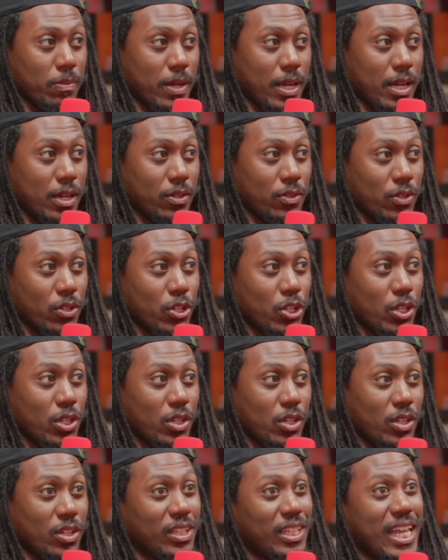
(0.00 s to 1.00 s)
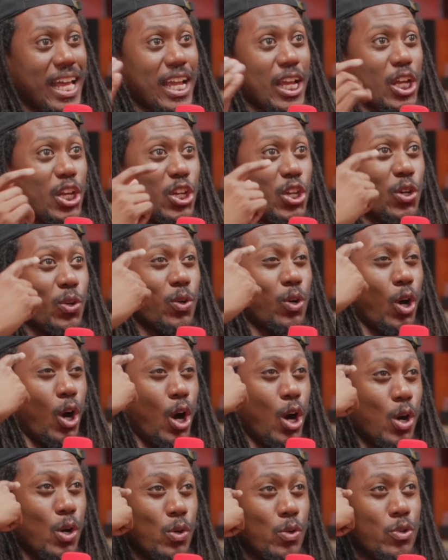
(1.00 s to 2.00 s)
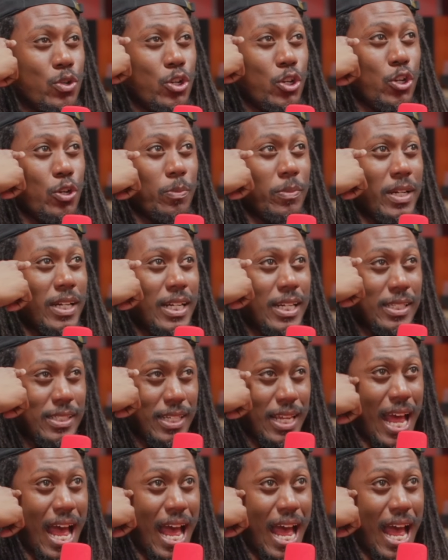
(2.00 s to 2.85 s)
about like your own human